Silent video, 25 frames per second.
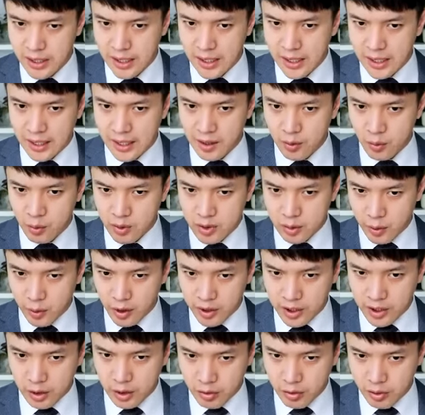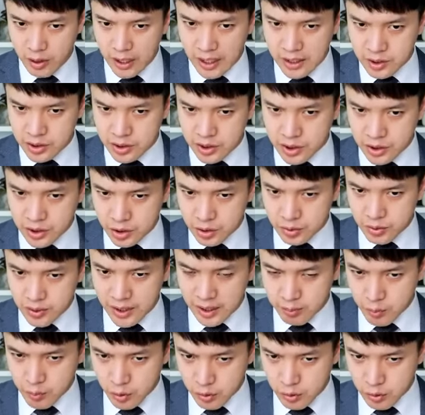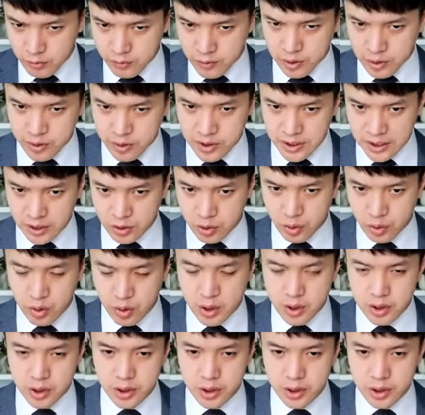And then when the market crashed, did you then move to St. George?